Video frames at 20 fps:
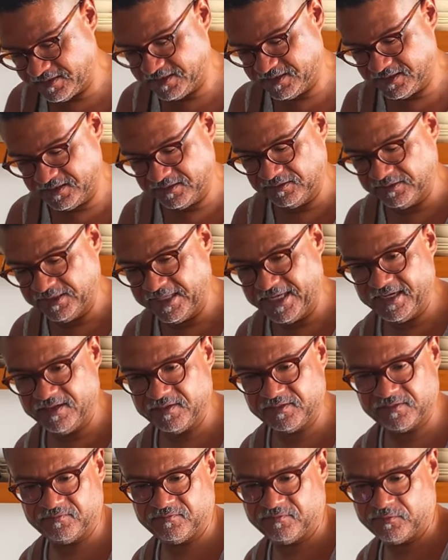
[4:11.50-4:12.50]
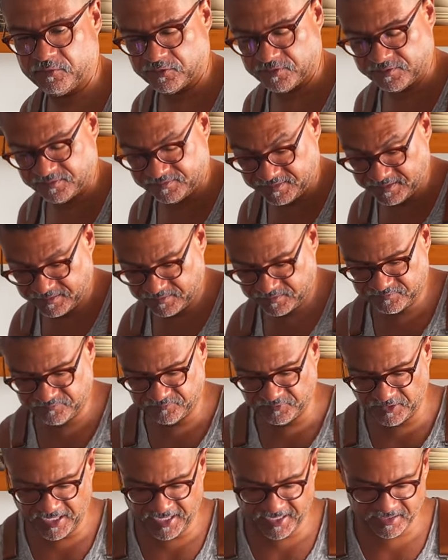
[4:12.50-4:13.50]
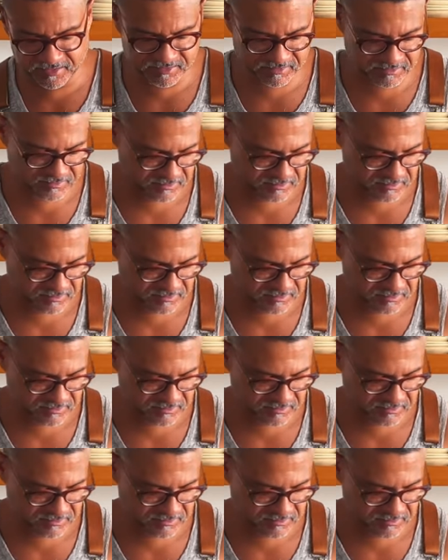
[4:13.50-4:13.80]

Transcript: that it lays or sits flat.